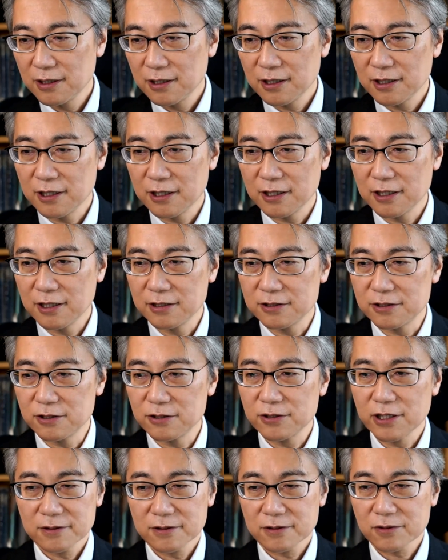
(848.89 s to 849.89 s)
and
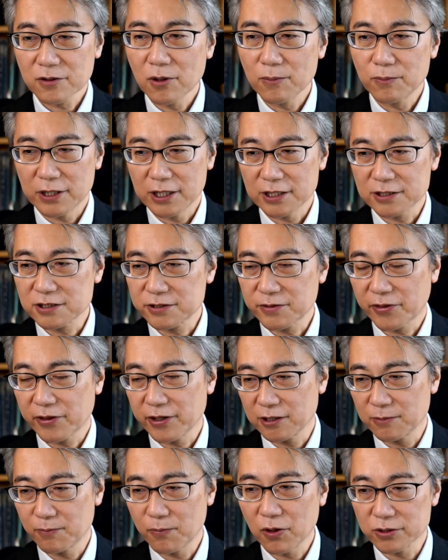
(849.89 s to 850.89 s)
complex
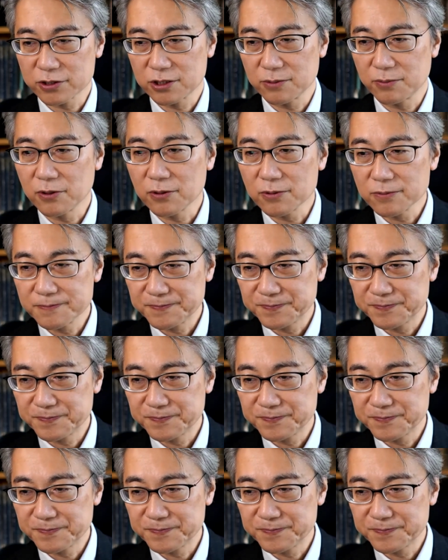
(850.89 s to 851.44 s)
thing possible.